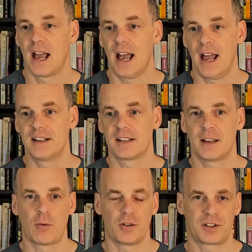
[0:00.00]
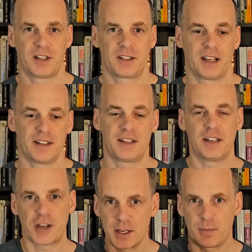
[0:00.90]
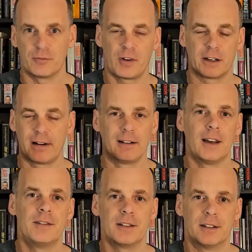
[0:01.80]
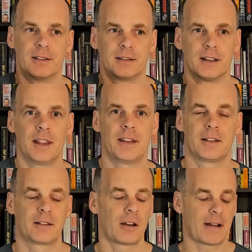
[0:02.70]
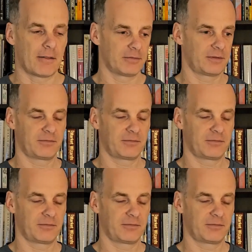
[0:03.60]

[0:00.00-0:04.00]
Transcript: and they watch this thing and they see James Bond running around London, and they go out,